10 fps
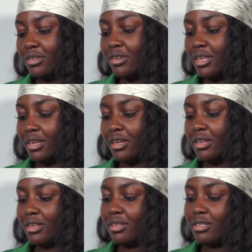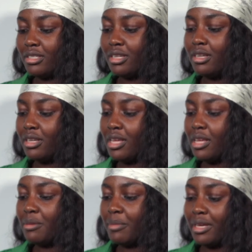Okay, see,
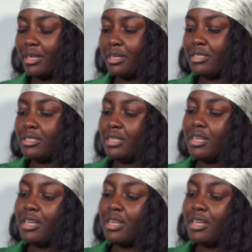and my keys,